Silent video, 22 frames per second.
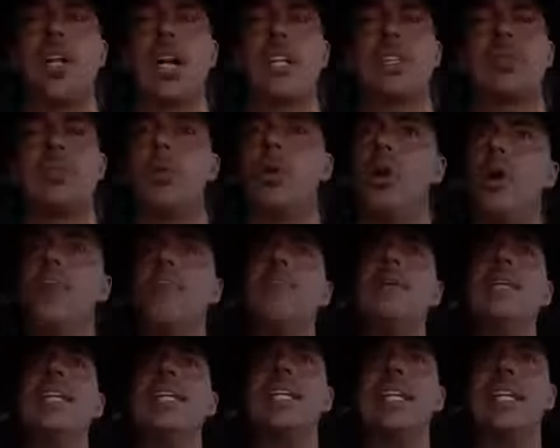to your customer
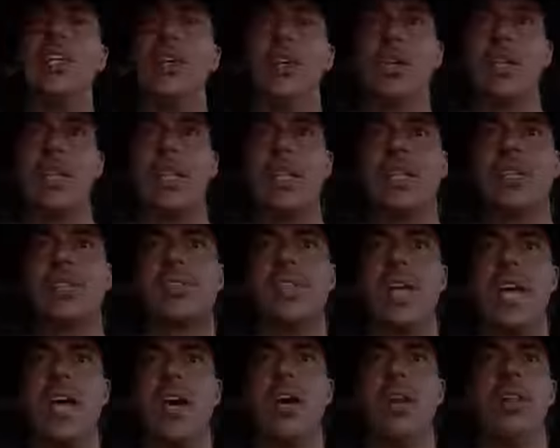immediately early in
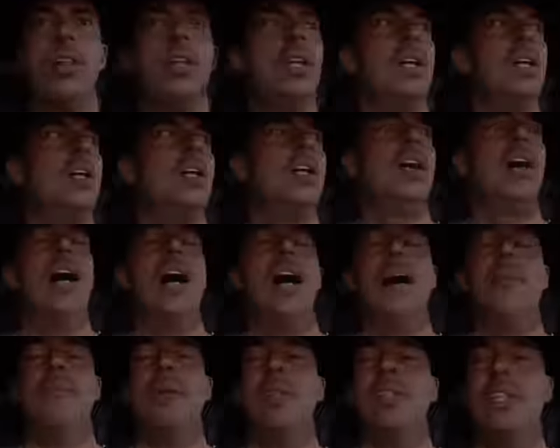the sale,
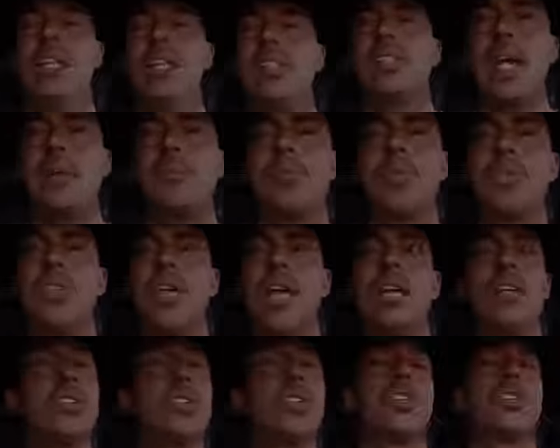these types
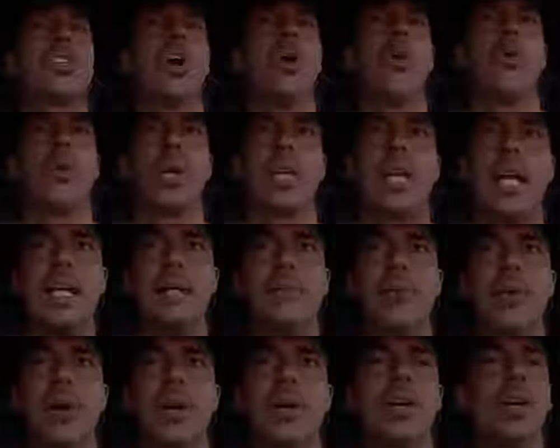of things just don't work
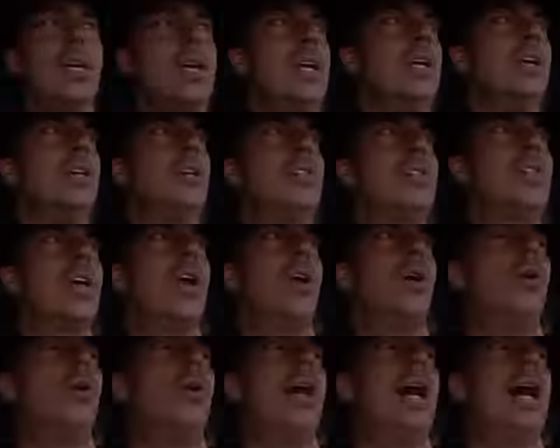anymore.
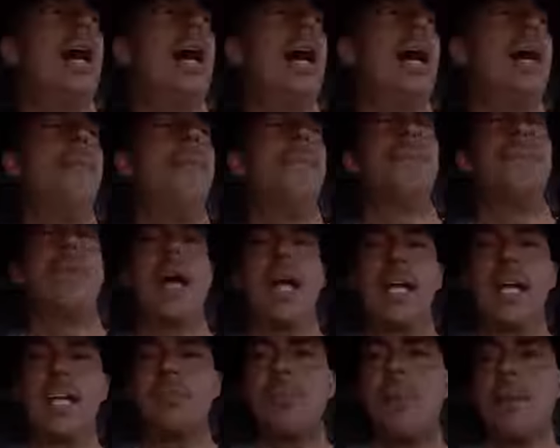So
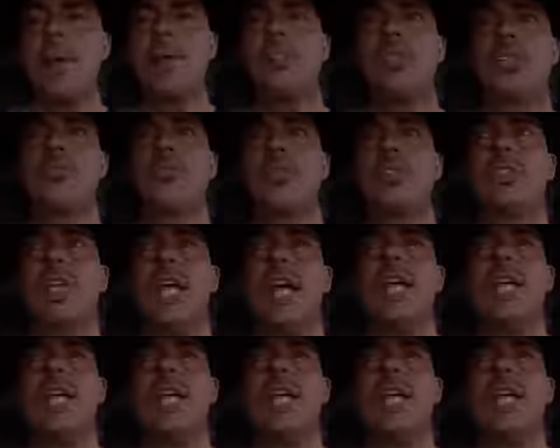I guess my message for